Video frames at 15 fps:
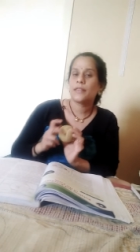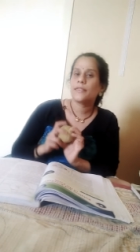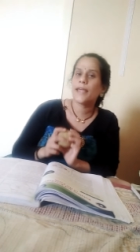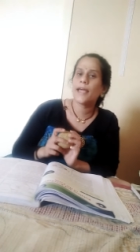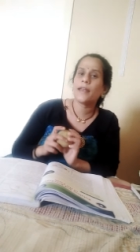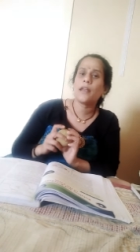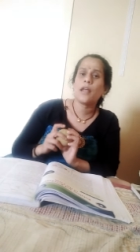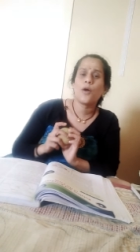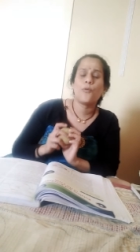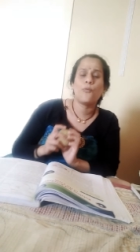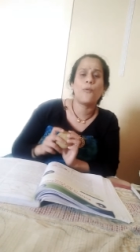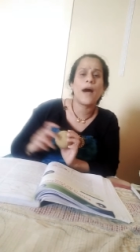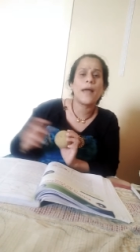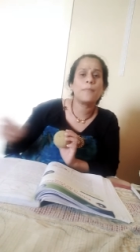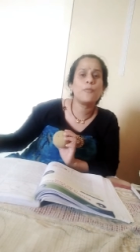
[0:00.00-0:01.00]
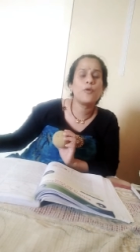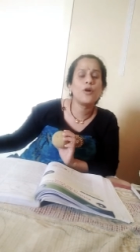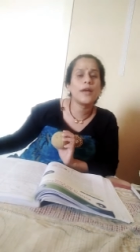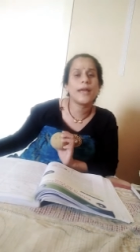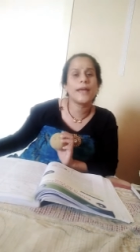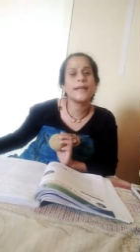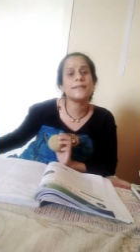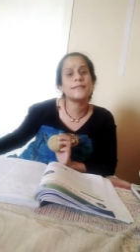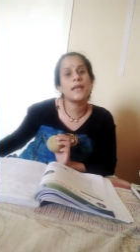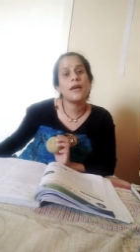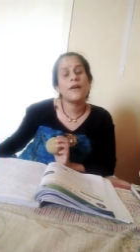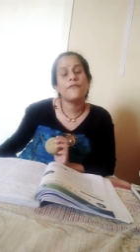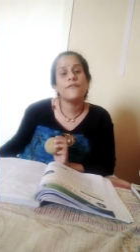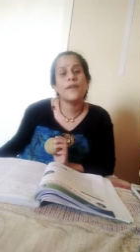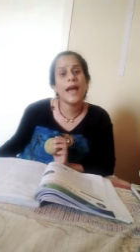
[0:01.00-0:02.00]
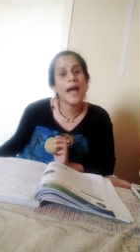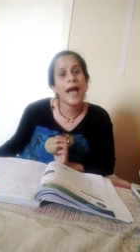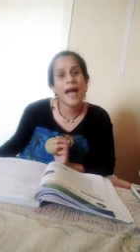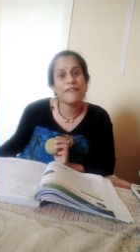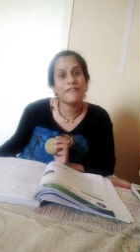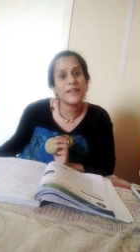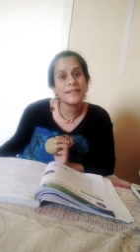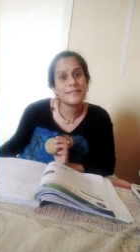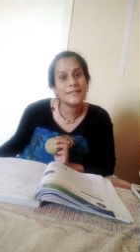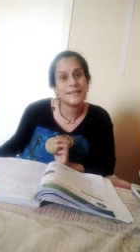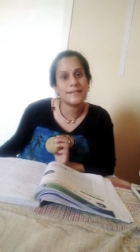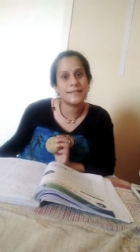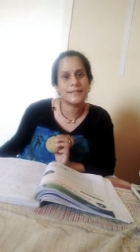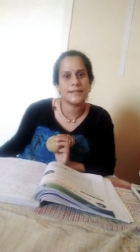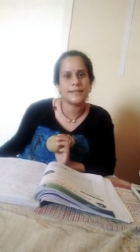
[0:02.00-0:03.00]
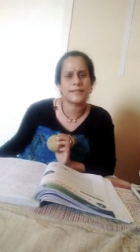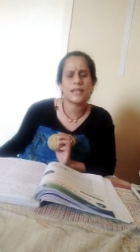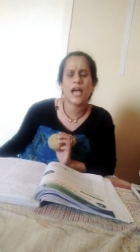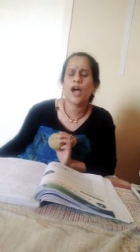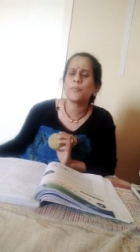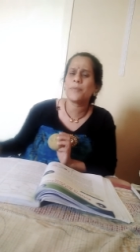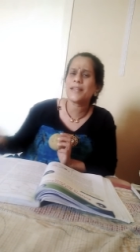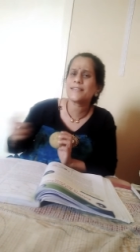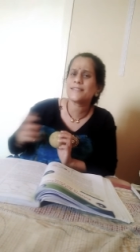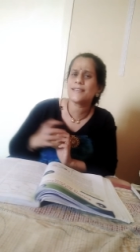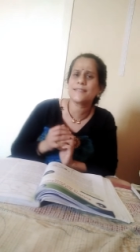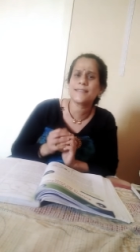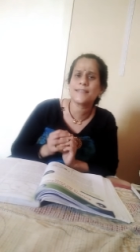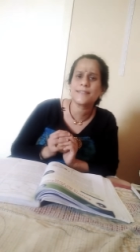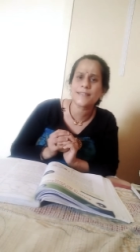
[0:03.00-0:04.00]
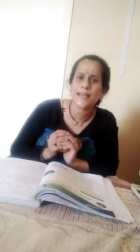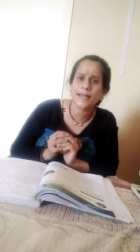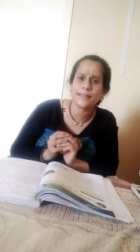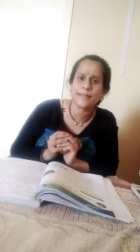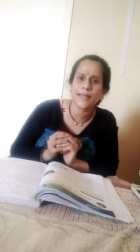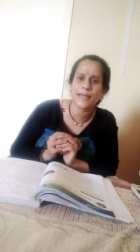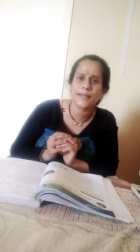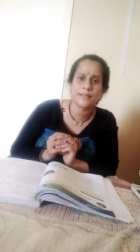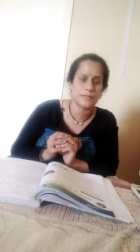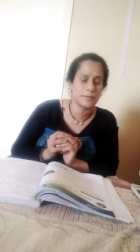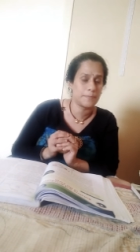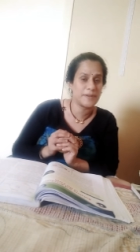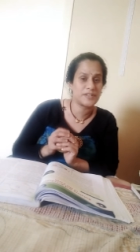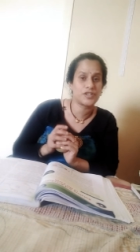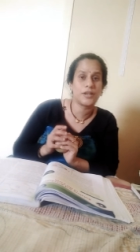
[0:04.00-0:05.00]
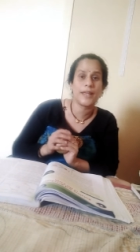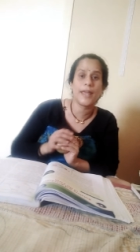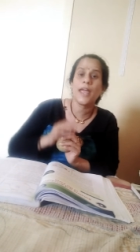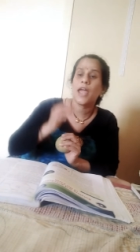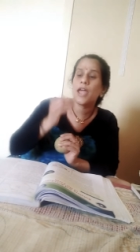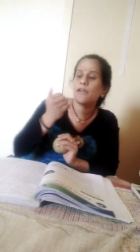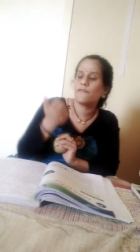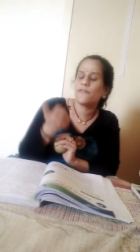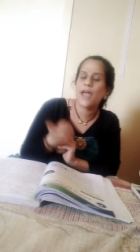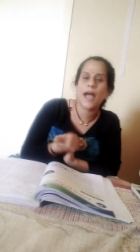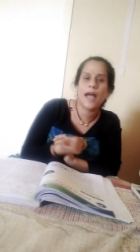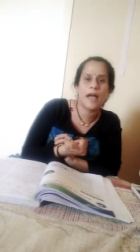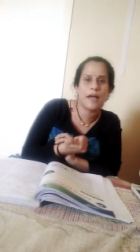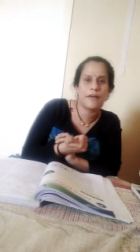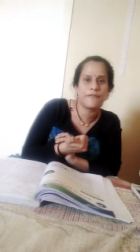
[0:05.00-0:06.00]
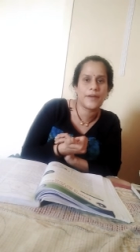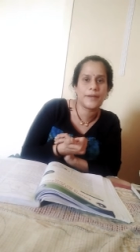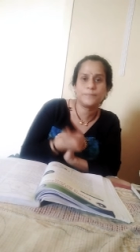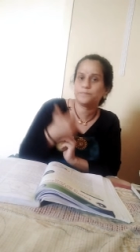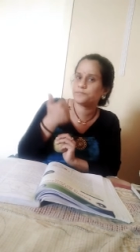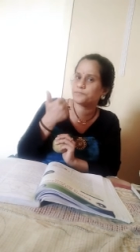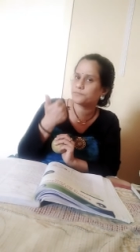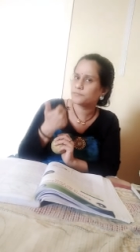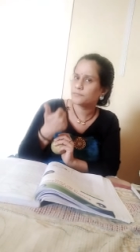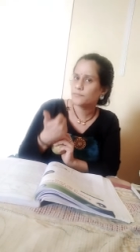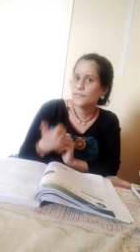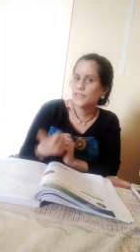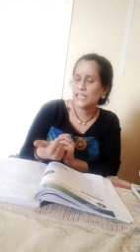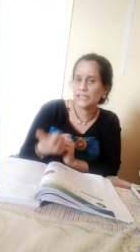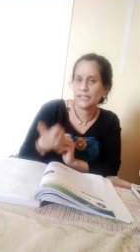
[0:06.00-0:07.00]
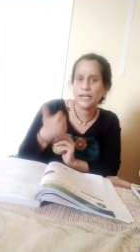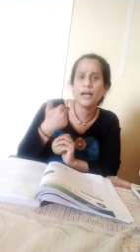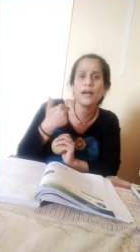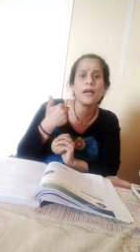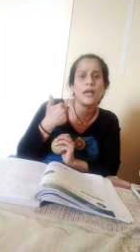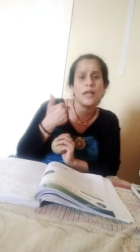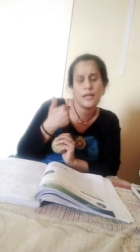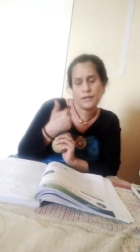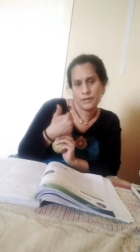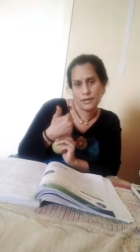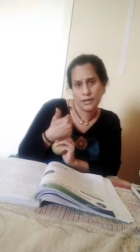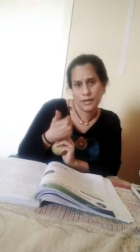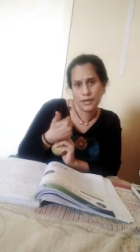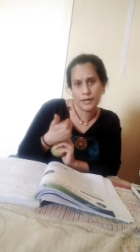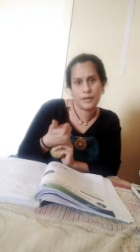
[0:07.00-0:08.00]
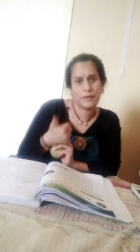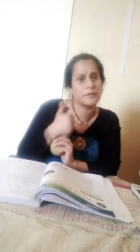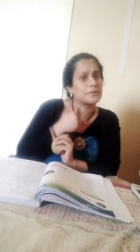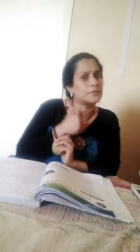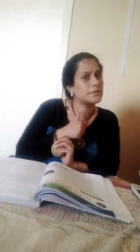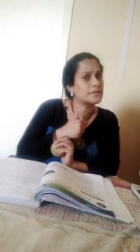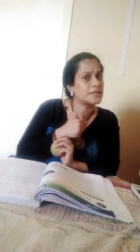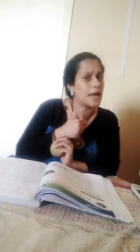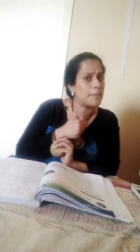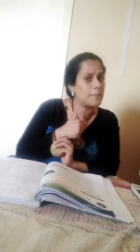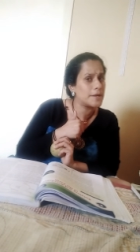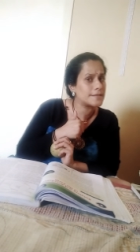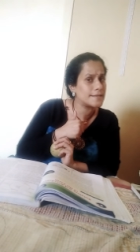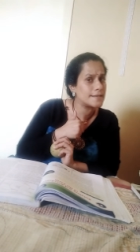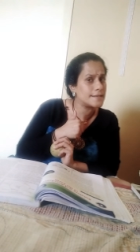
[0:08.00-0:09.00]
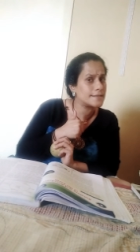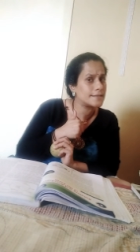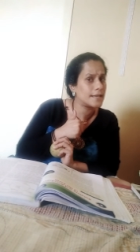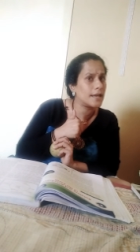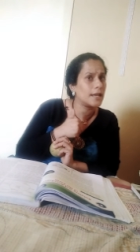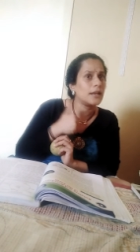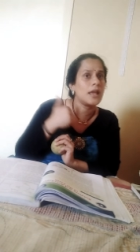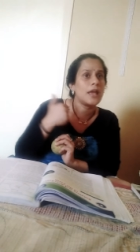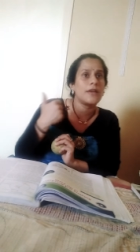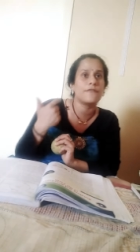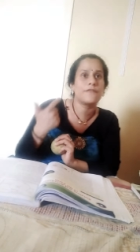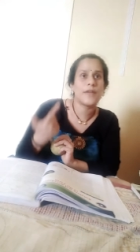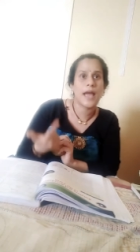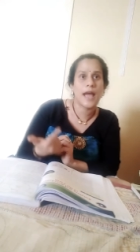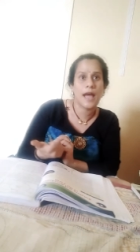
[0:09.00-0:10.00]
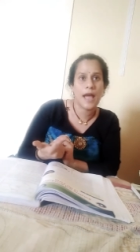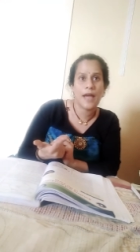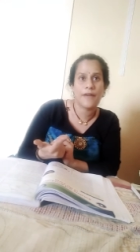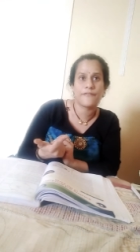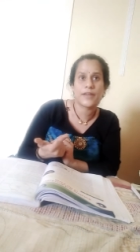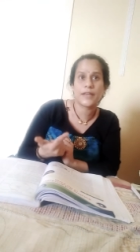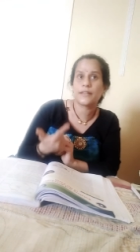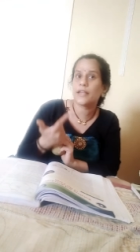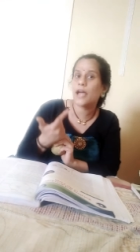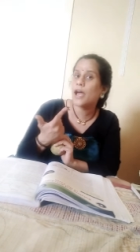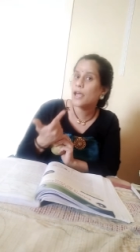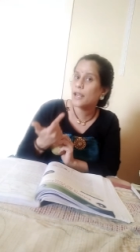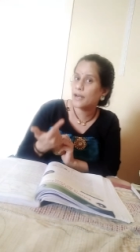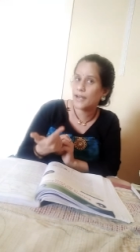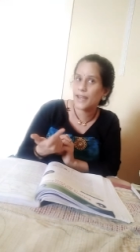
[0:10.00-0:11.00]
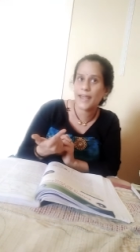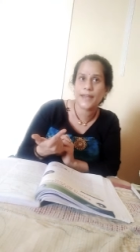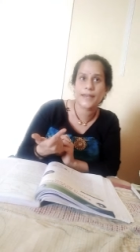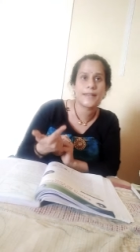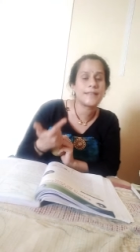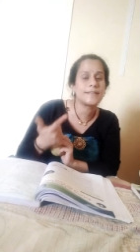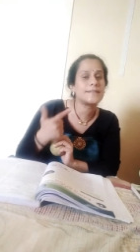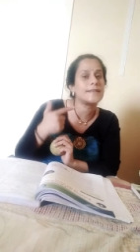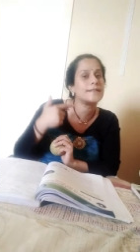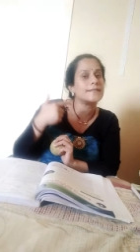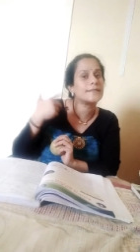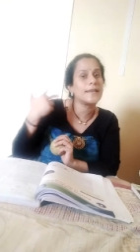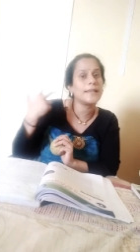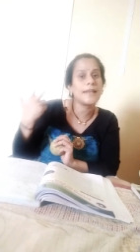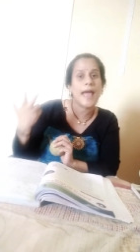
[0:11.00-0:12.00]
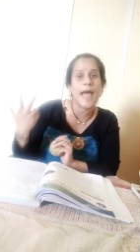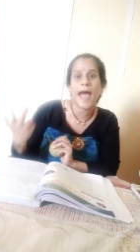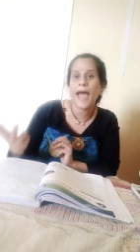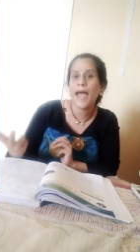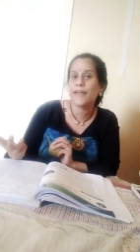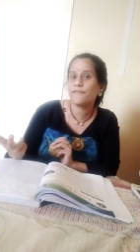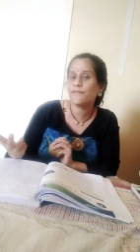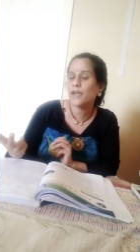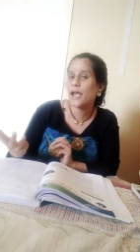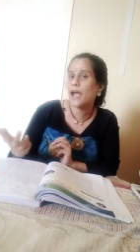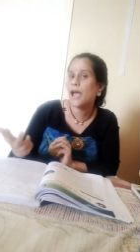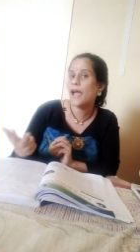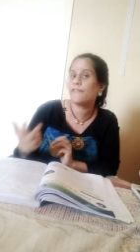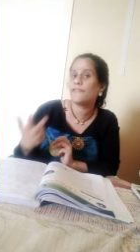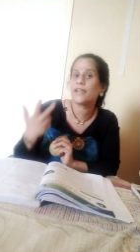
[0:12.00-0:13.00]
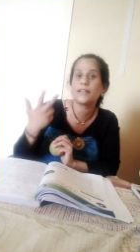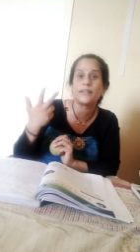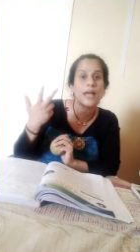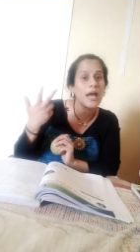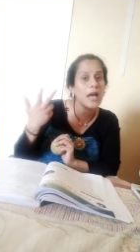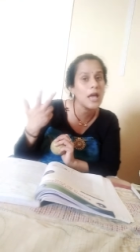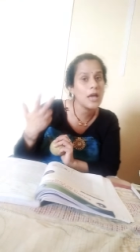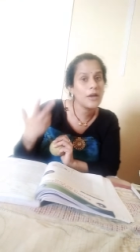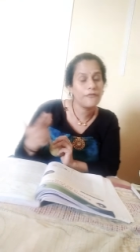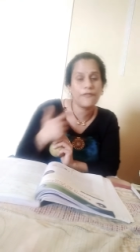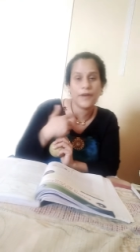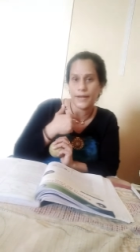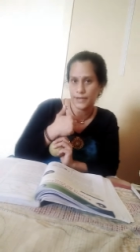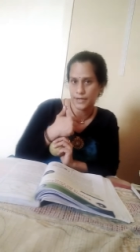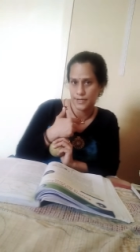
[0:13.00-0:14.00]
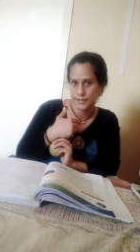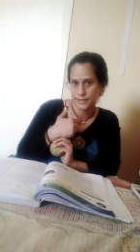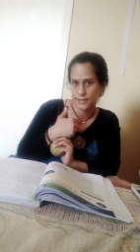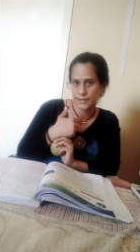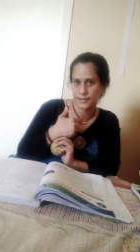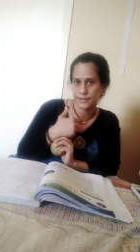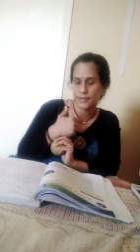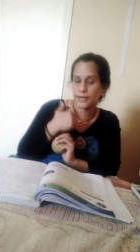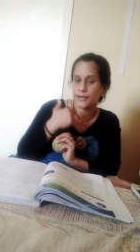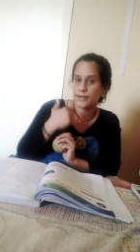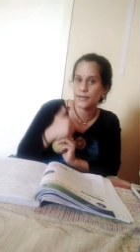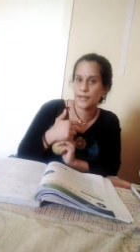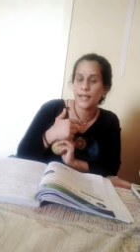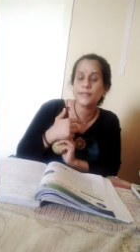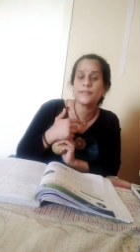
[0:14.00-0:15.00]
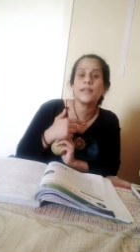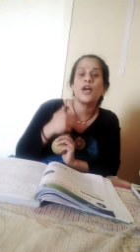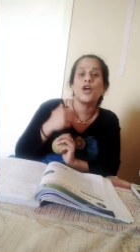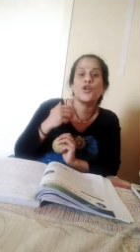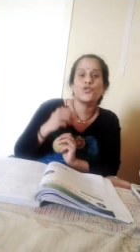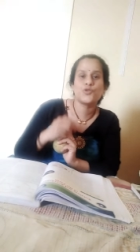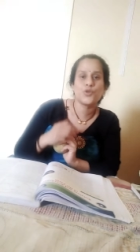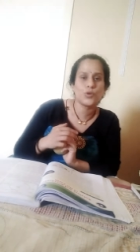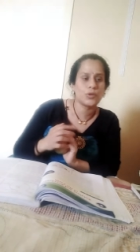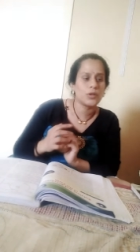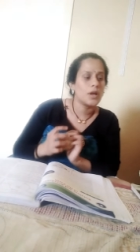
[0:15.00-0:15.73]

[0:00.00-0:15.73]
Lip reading: Then one more is we are having seasons. How many seasons are there? Especially we are having the summer season, we are having the rainy season, and we are having the winter season. Yes. So